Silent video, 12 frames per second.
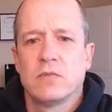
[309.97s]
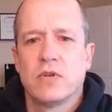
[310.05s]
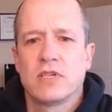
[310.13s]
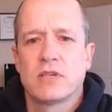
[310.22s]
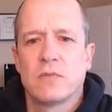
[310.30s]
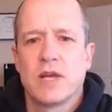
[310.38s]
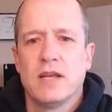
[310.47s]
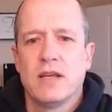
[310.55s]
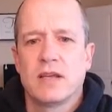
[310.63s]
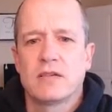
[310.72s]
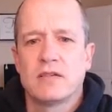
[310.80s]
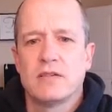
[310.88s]
Place them right
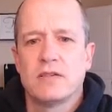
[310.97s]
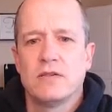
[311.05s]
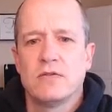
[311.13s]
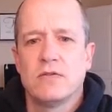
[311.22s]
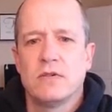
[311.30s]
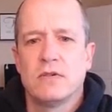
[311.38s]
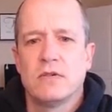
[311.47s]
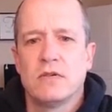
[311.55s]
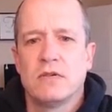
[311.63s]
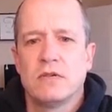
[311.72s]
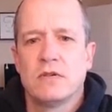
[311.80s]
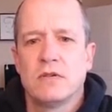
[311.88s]
next to
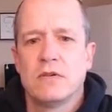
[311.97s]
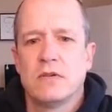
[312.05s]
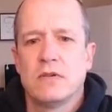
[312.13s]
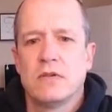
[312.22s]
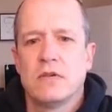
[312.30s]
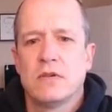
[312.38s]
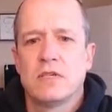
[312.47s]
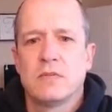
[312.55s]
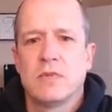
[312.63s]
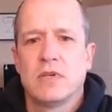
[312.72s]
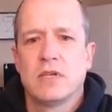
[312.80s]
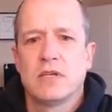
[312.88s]

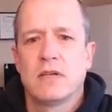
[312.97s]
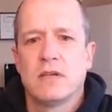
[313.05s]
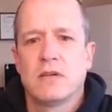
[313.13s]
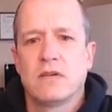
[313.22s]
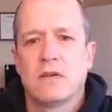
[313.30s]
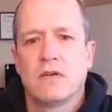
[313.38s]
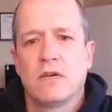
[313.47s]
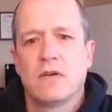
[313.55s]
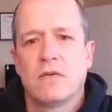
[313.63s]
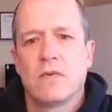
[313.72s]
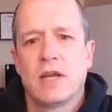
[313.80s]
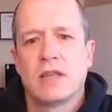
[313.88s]
buildings.
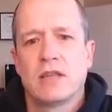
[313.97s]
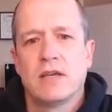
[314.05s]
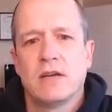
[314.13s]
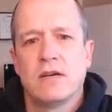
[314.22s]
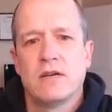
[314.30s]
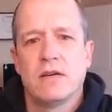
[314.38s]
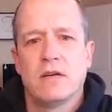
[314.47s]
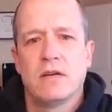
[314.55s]
right there.